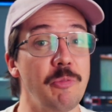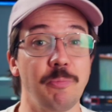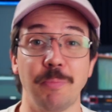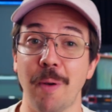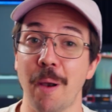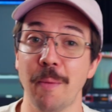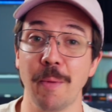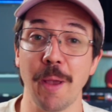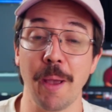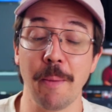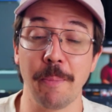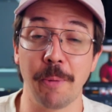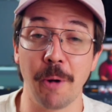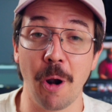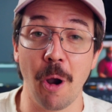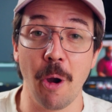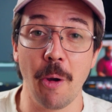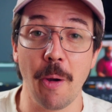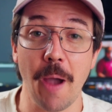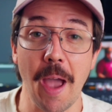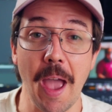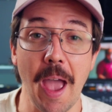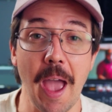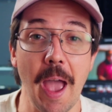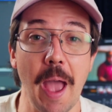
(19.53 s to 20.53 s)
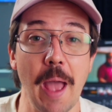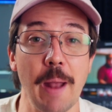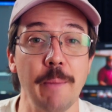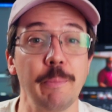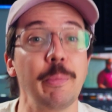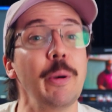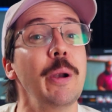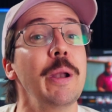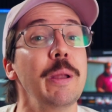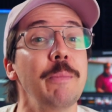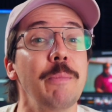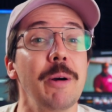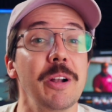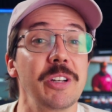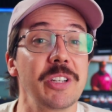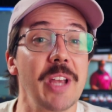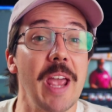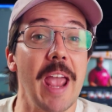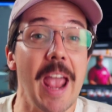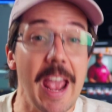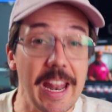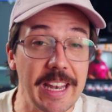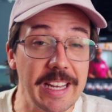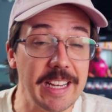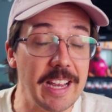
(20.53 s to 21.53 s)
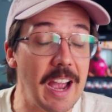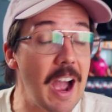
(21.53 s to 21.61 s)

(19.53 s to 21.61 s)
Premiere Pro, and pretty much any